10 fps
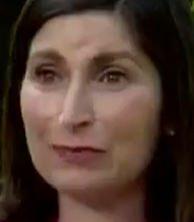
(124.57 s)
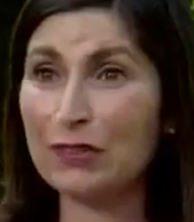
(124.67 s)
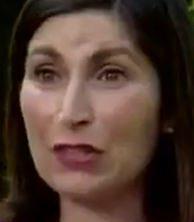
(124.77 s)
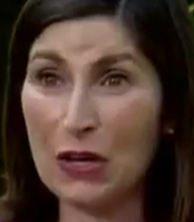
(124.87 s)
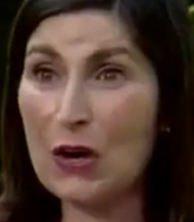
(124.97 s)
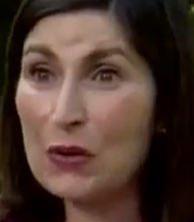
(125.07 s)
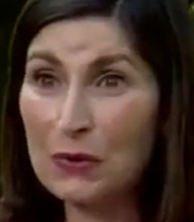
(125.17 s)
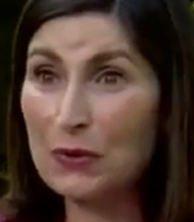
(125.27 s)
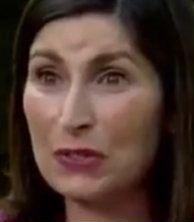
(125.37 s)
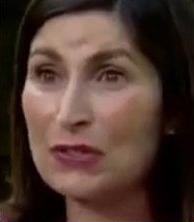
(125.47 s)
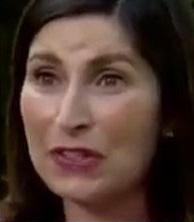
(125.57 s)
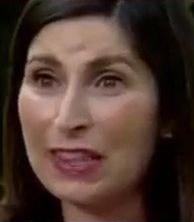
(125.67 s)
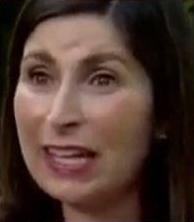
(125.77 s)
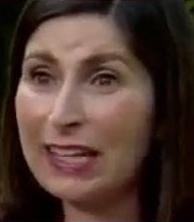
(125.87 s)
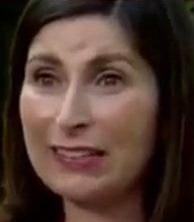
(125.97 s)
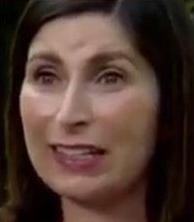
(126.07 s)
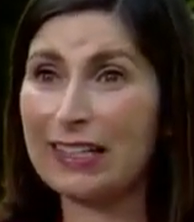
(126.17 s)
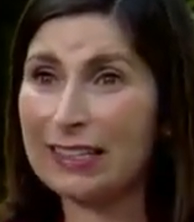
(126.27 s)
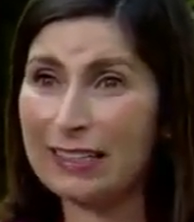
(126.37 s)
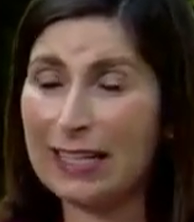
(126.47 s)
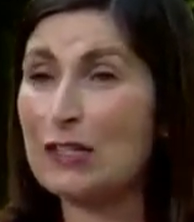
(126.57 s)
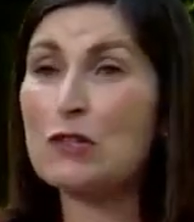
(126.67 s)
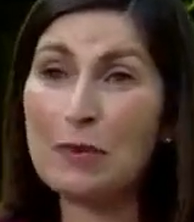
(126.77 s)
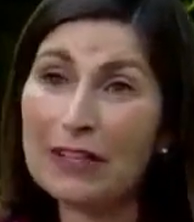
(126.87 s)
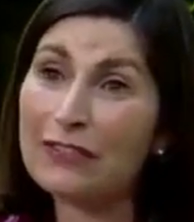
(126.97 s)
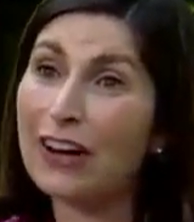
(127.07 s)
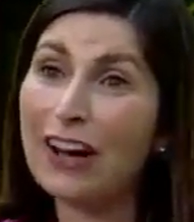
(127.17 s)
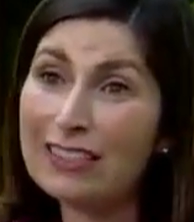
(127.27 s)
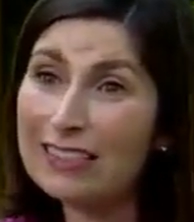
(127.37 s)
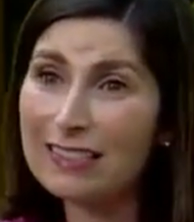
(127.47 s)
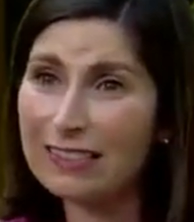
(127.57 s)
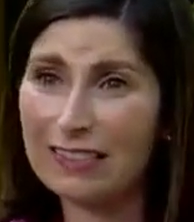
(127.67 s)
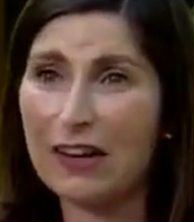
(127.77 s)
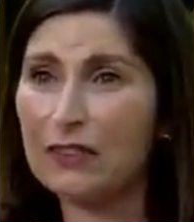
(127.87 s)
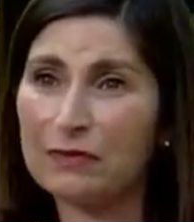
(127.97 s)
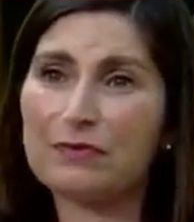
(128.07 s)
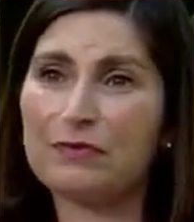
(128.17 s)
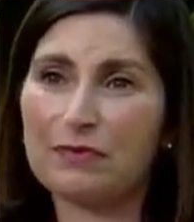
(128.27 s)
Jesse credits her grandmother for teaching her an important life